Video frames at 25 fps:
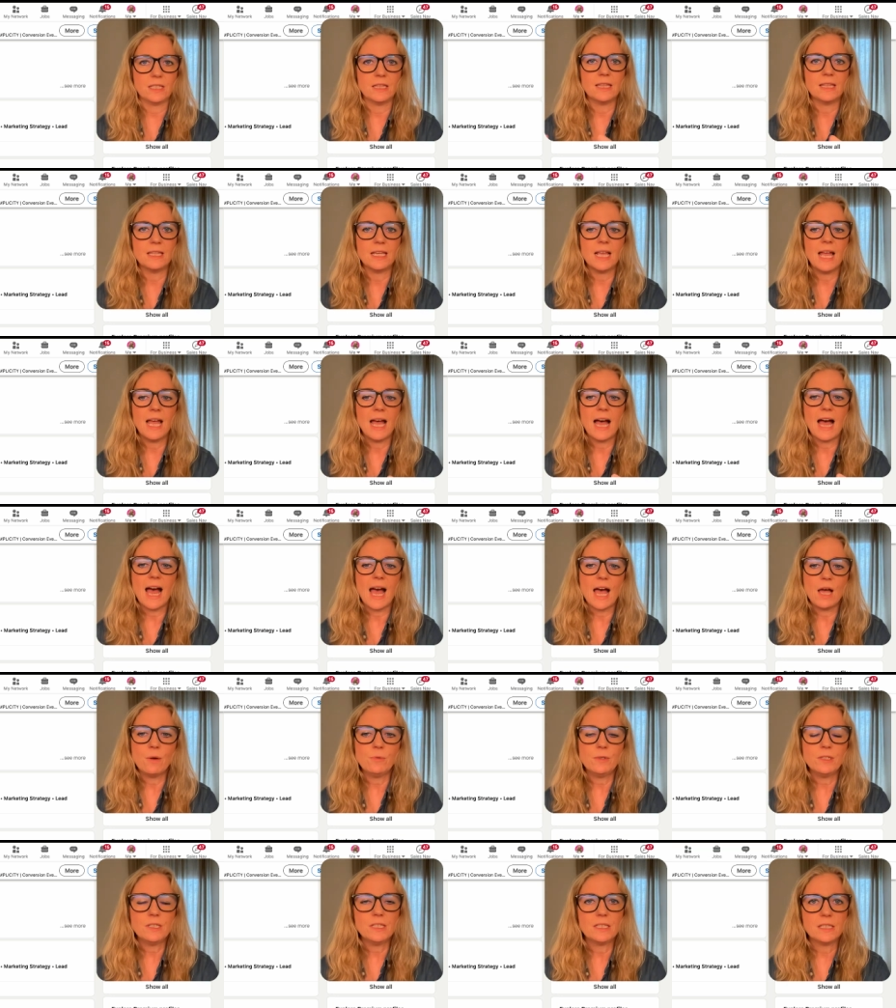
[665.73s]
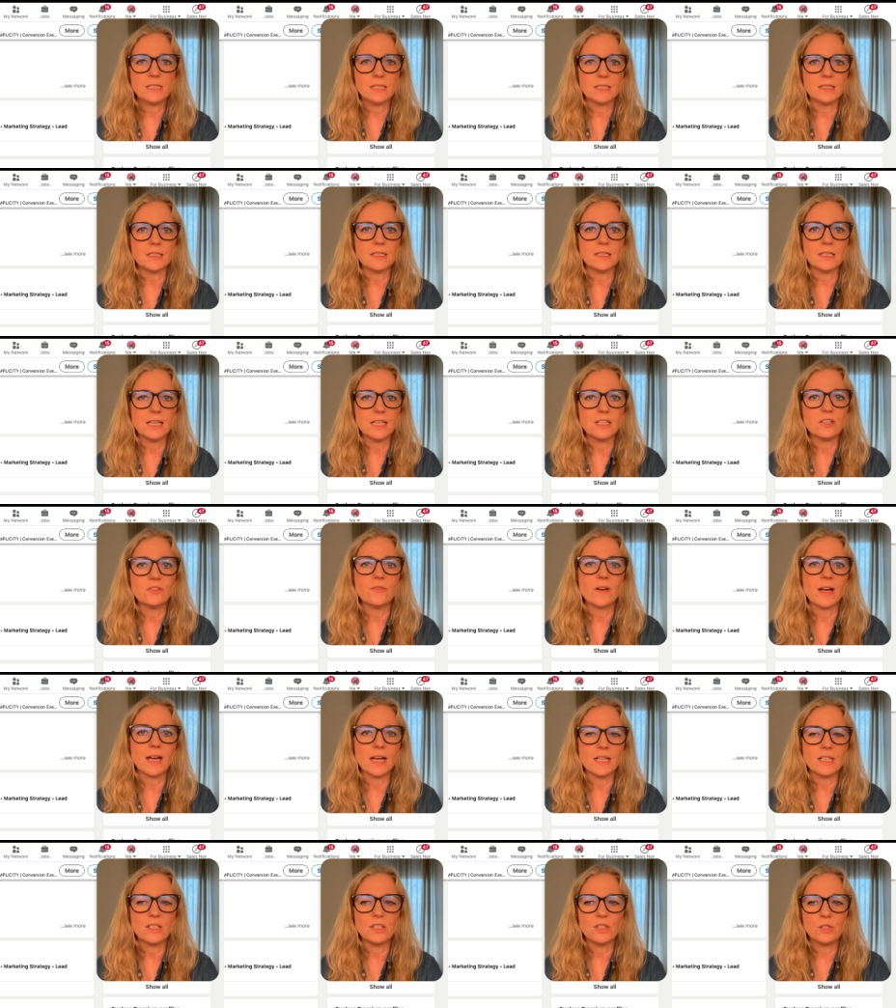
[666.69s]
And I would still
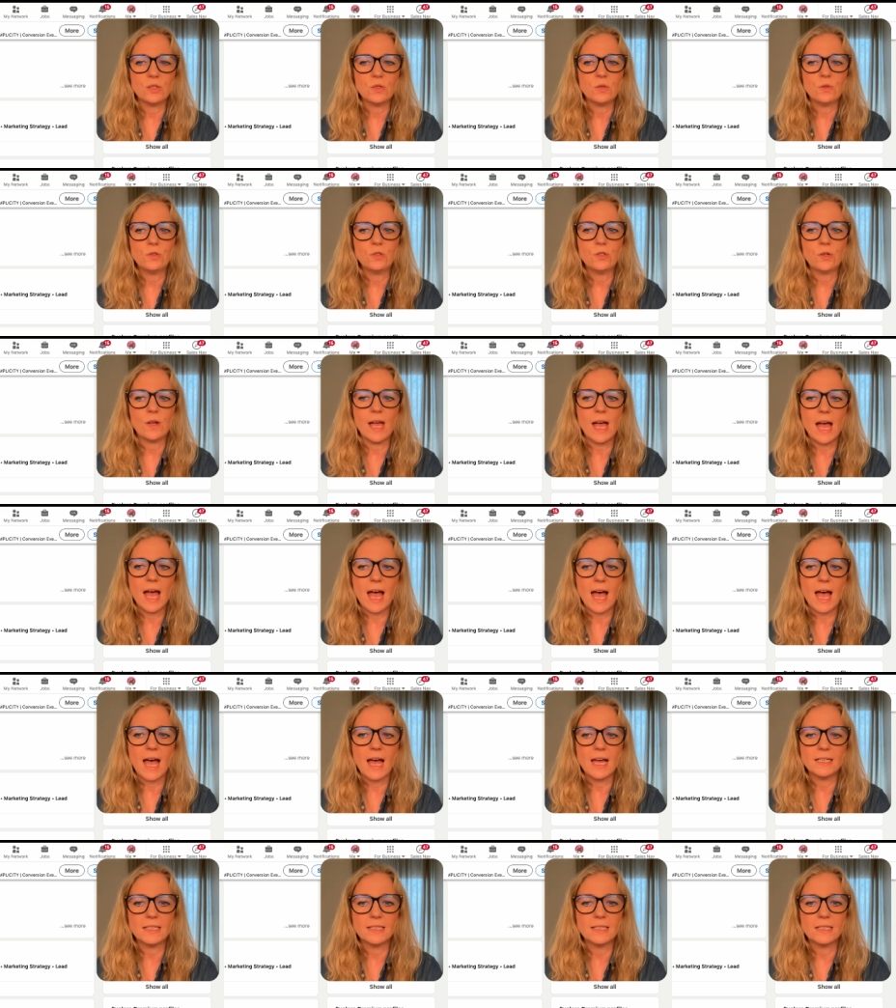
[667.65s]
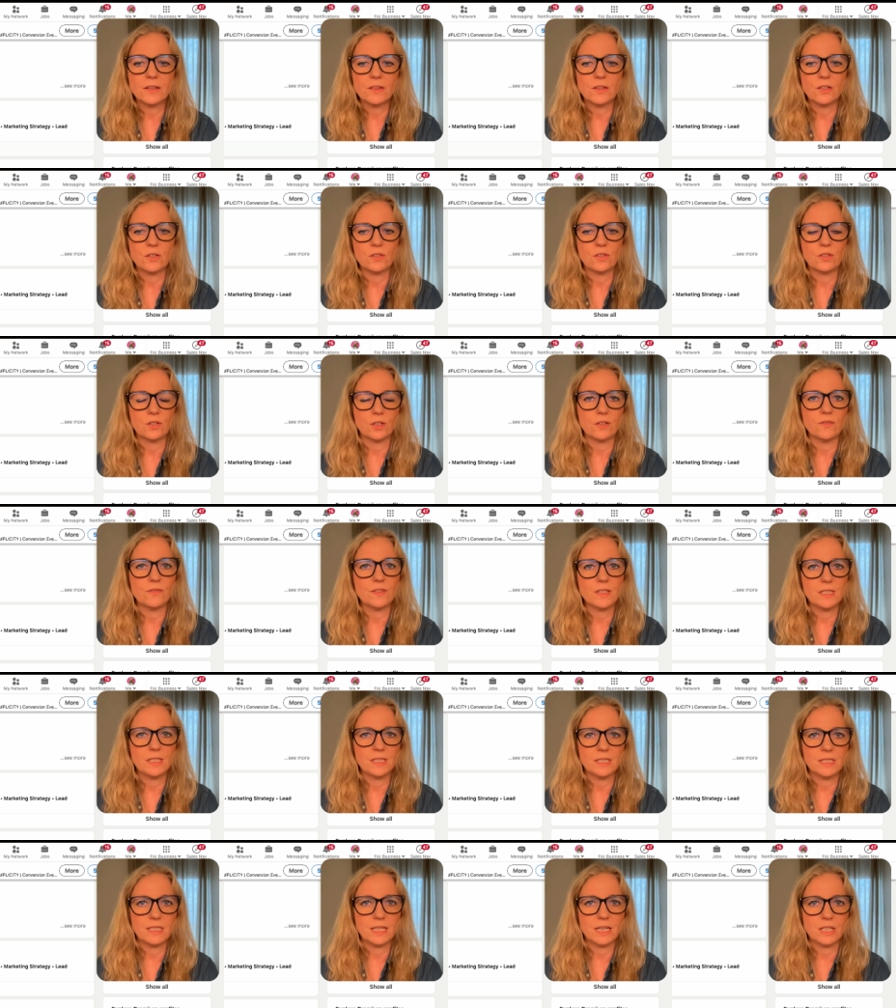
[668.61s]
advise you to add the
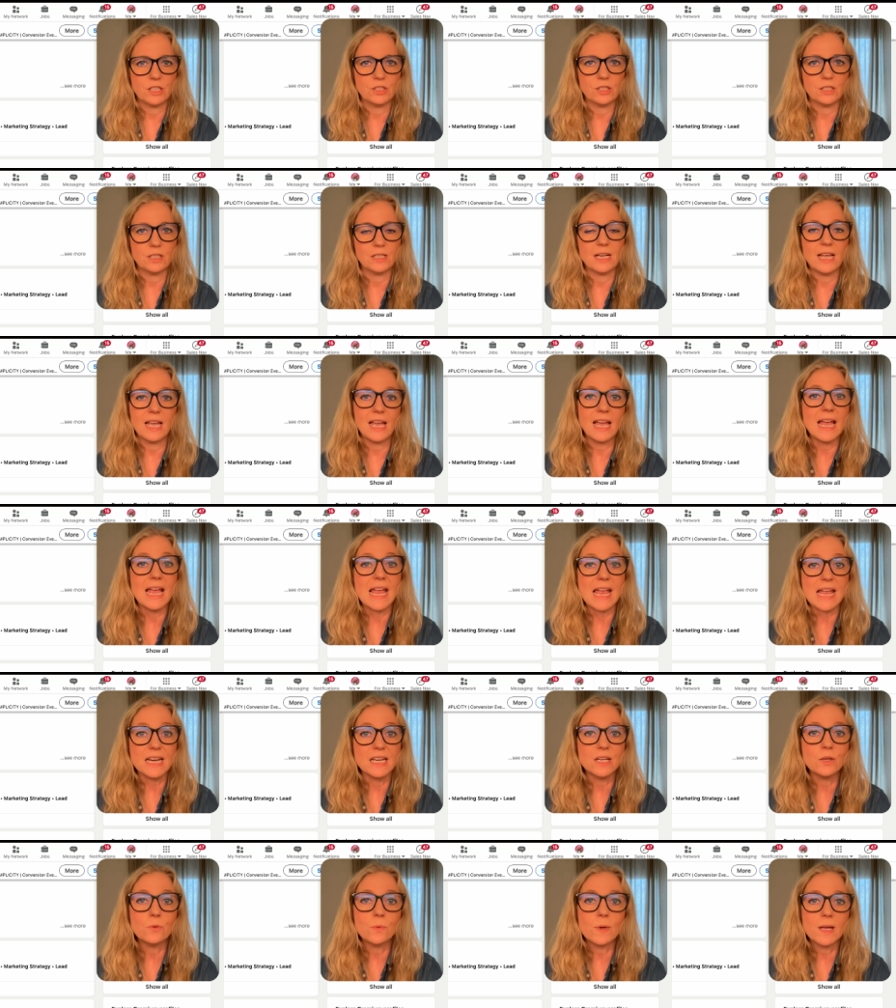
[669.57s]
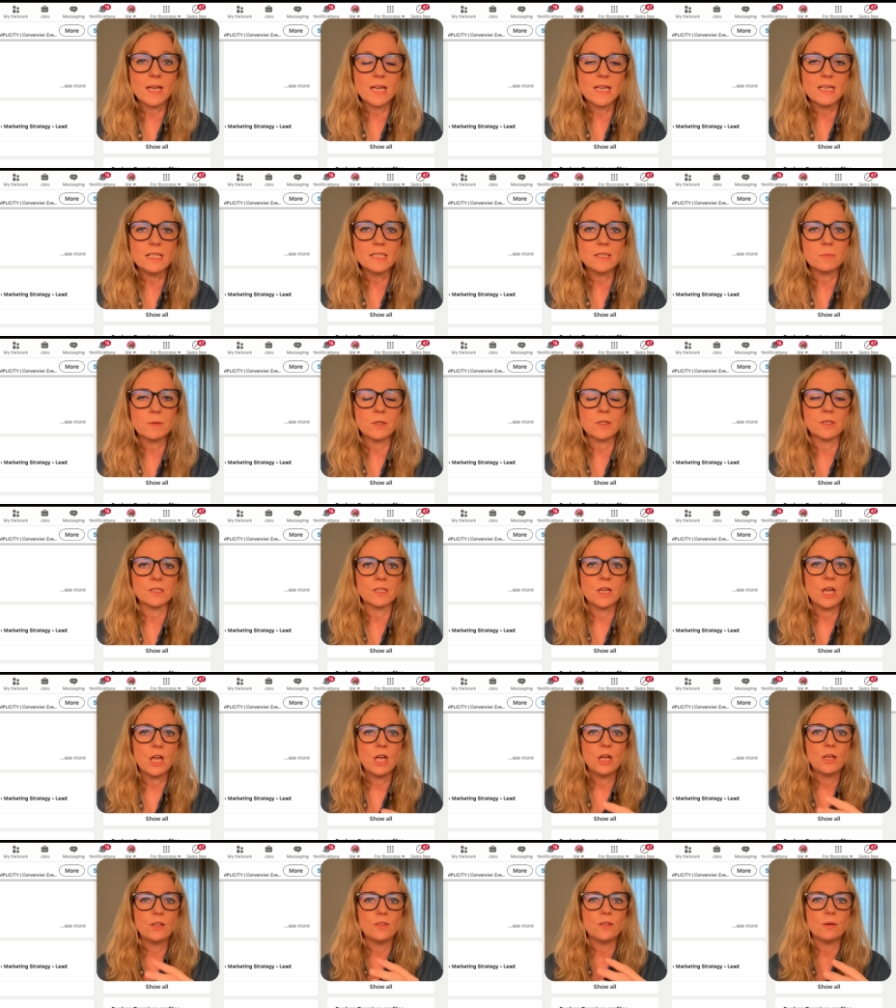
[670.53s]
services section anyways, because
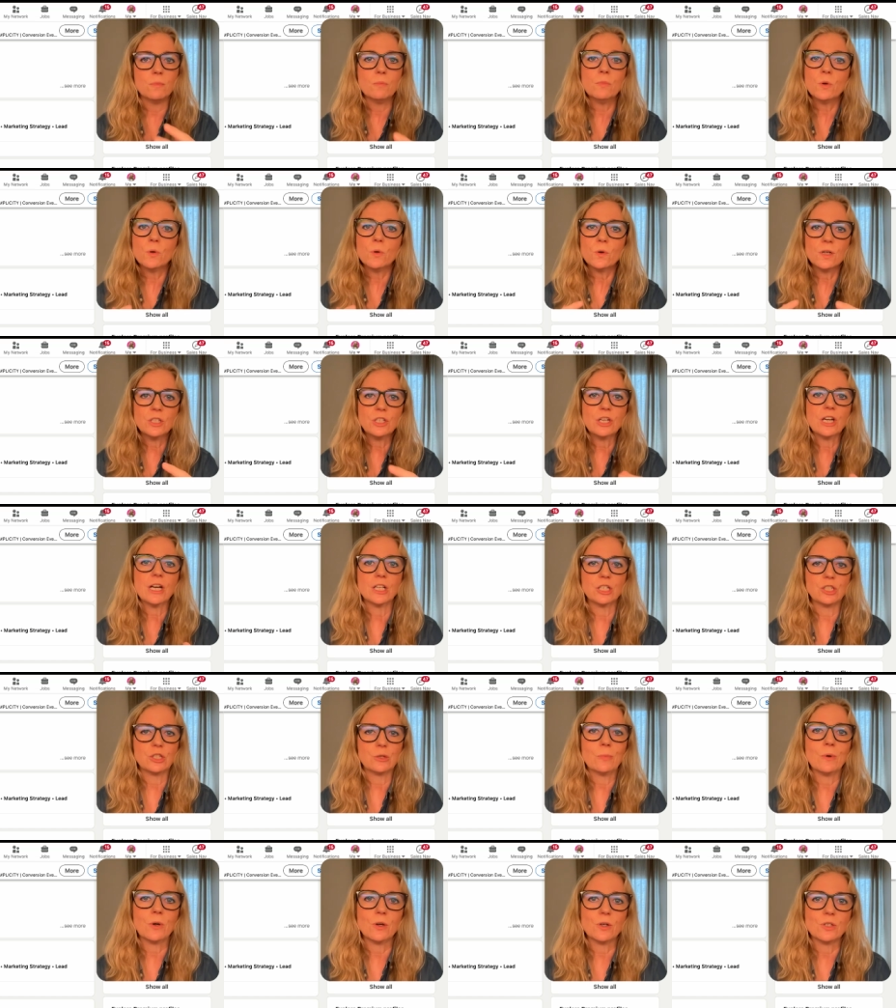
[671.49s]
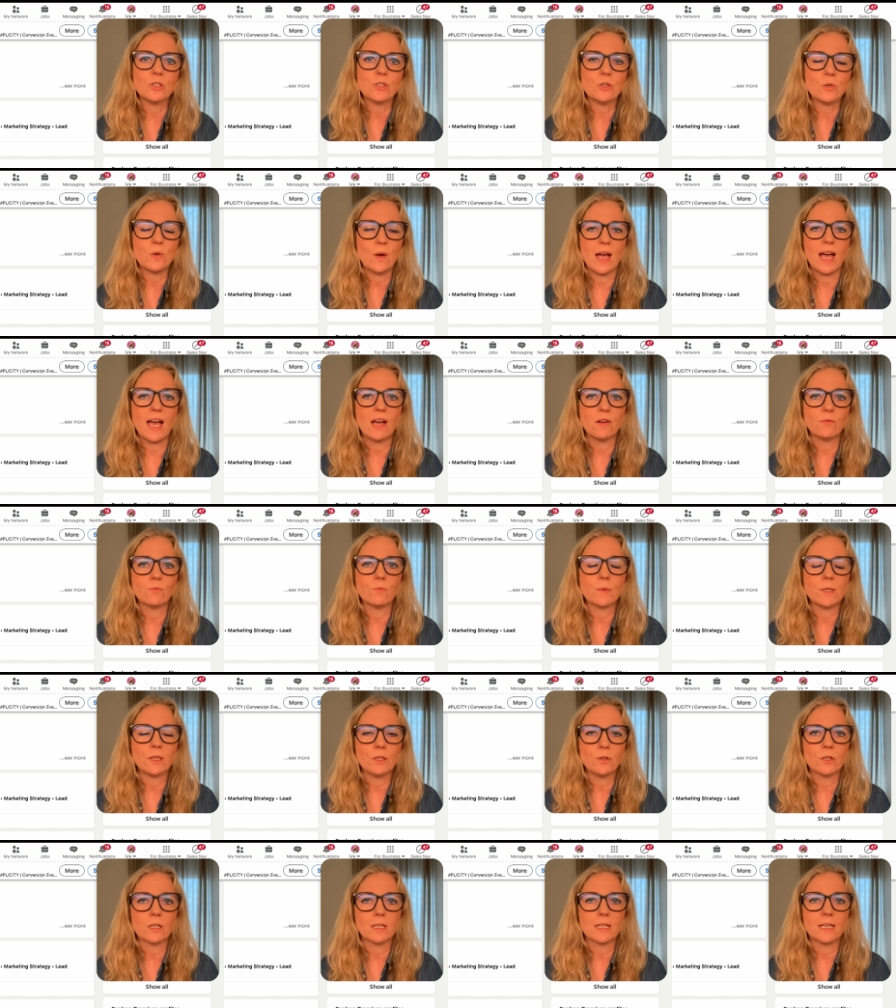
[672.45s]
the more touch points you have
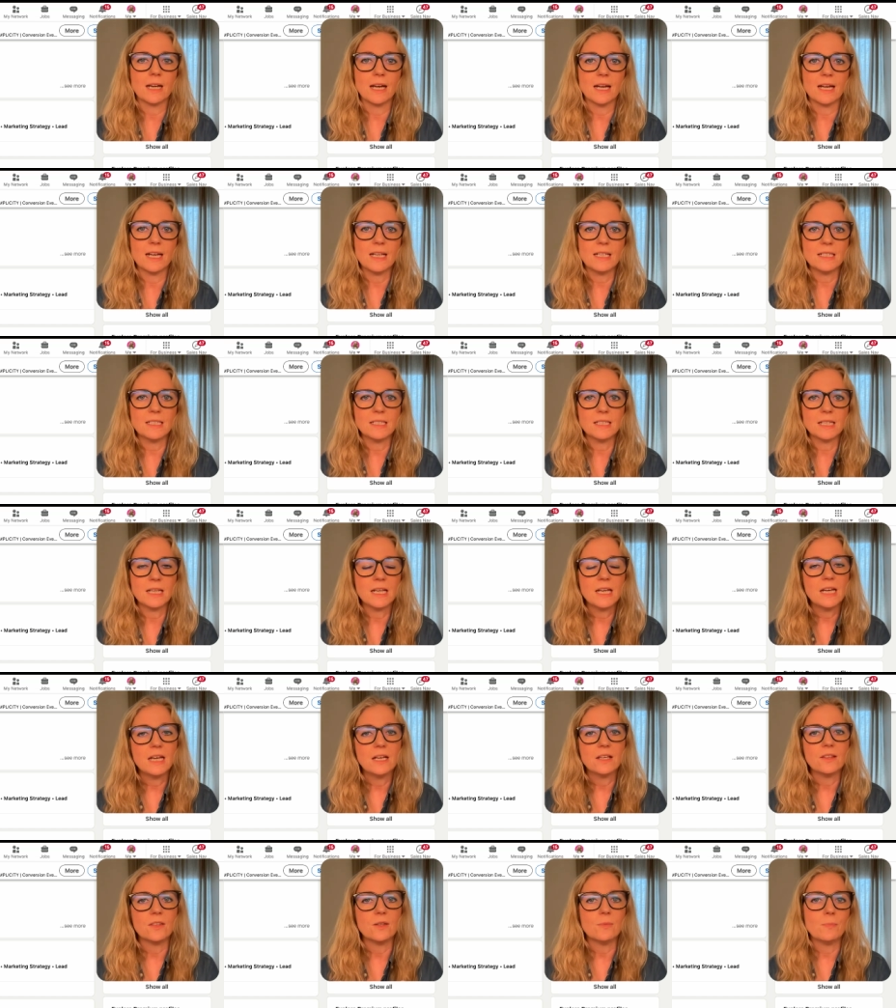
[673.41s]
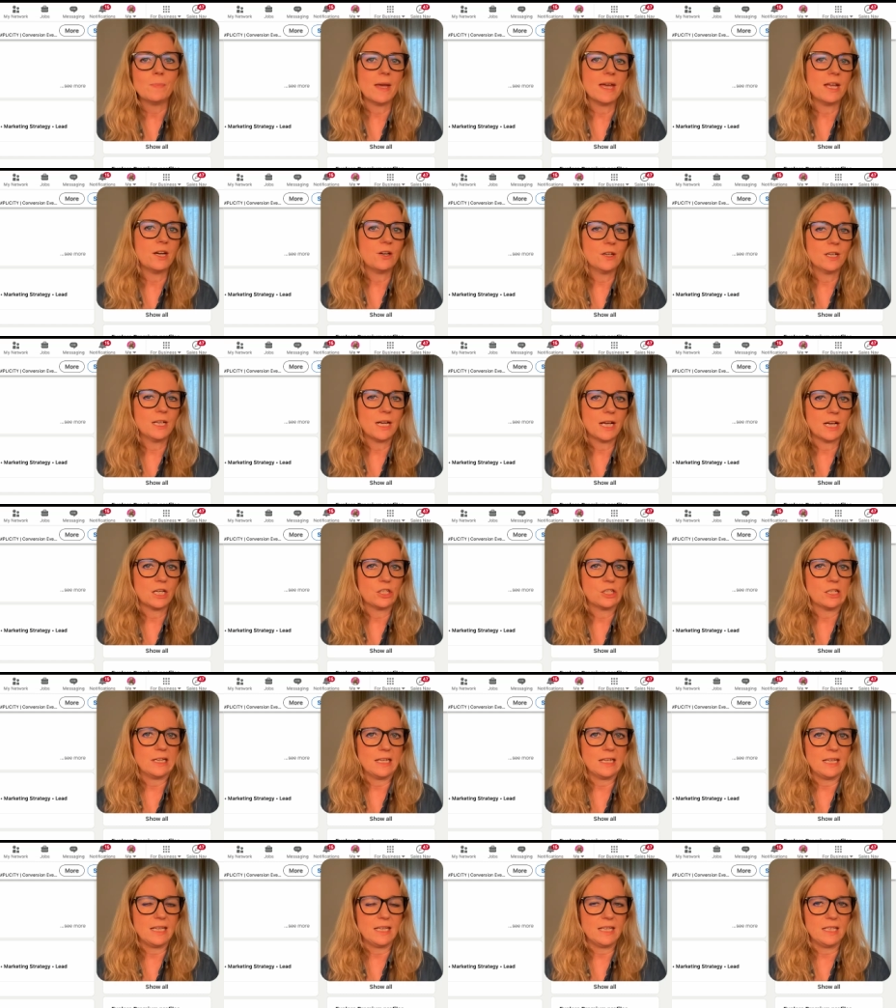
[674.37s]
with your clients, the better it
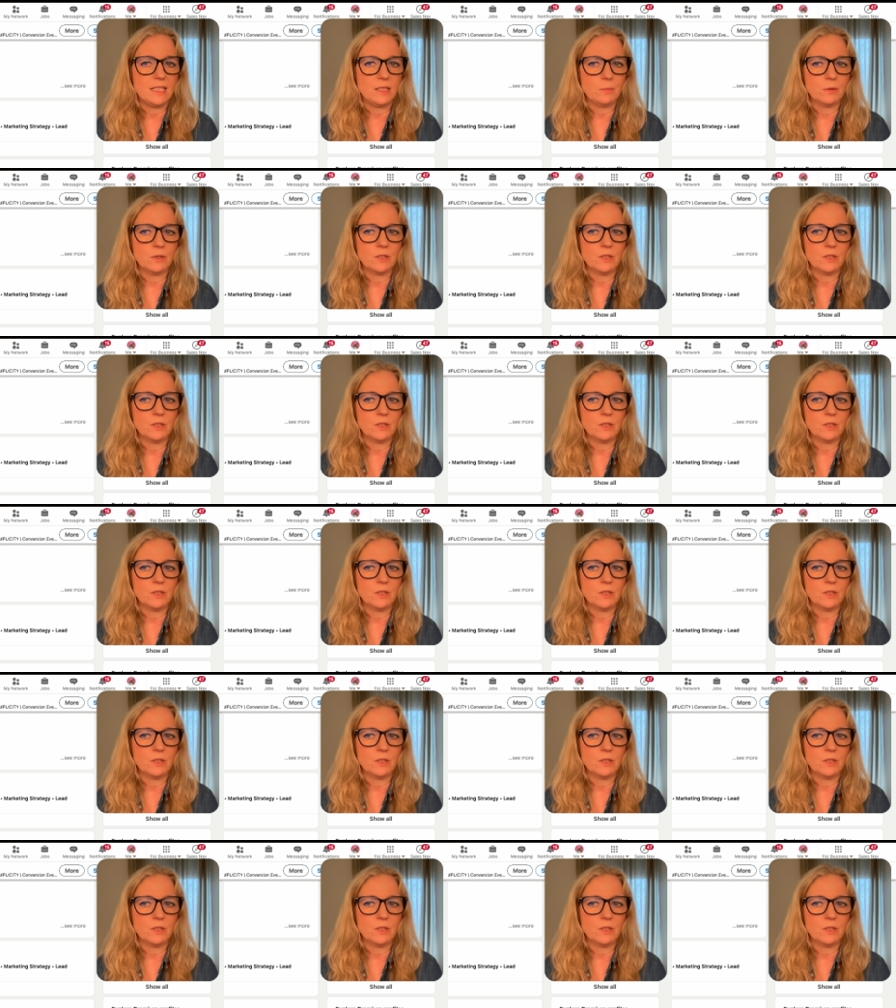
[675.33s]
actually is.